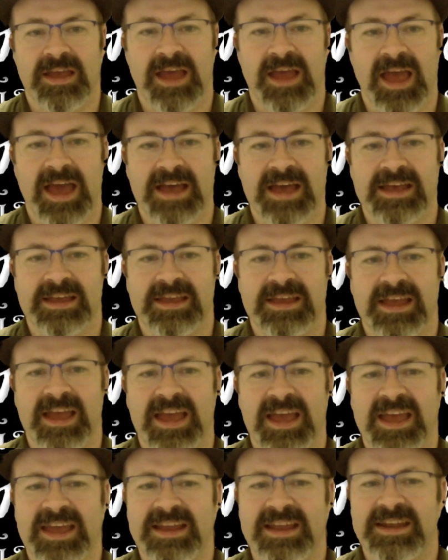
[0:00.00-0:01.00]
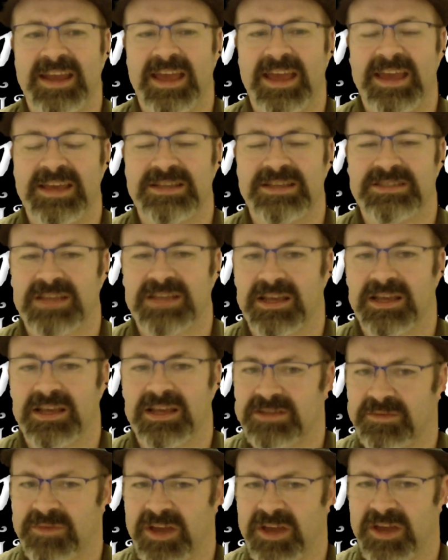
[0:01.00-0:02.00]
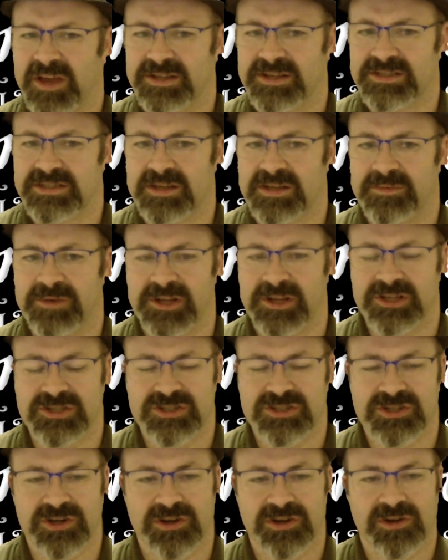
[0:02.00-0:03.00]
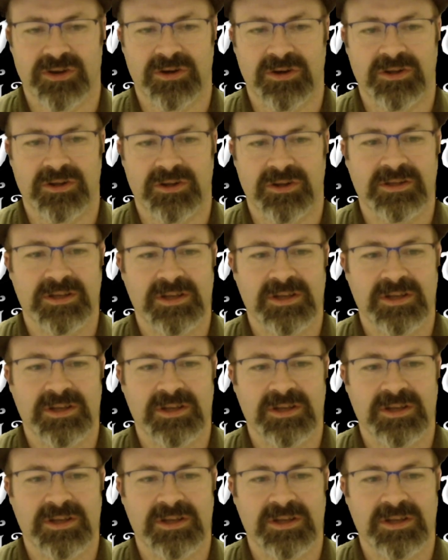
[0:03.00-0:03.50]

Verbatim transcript: uh, and a some kind of summoning circle